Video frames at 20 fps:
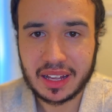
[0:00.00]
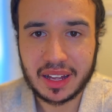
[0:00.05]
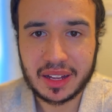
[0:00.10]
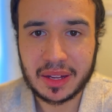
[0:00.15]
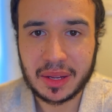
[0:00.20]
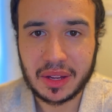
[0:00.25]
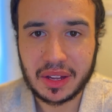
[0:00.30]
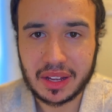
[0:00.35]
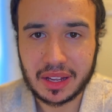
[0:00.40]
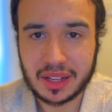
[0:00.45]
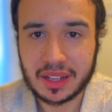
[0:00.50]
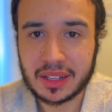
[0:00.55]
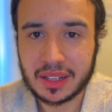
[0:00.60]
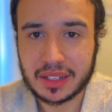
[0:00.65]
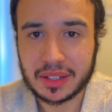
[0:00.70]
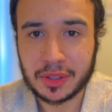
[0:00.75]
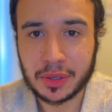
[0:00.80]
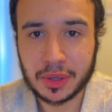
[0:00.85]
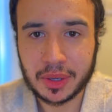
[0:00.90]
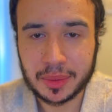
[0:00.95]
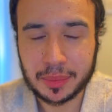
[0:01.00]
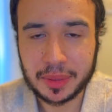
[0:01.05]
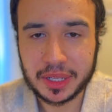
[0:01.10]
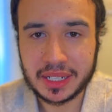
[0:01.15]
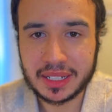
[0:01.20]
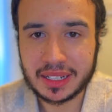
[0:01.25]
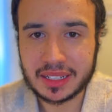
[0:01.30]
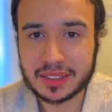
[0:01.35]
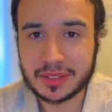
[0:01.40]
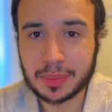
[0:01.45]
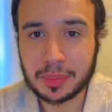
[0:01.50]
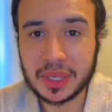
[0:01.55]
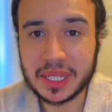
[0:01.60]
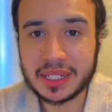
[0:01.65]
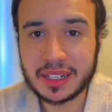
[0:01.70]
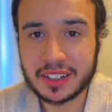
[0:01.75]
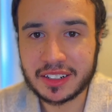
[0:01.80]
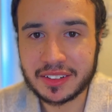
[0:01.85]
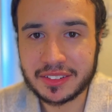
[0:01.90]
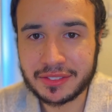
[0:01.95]
Europe. It has
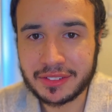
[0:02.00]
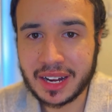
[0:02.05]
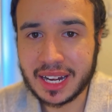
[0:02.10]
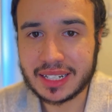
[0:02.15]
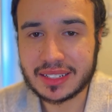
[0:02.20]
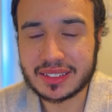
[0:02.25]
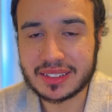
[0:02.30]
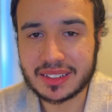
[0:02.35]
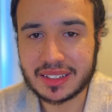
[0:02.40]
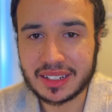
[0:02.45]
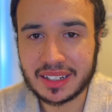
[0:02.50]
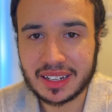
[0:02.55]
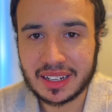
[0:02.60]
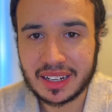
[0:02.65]
been a vast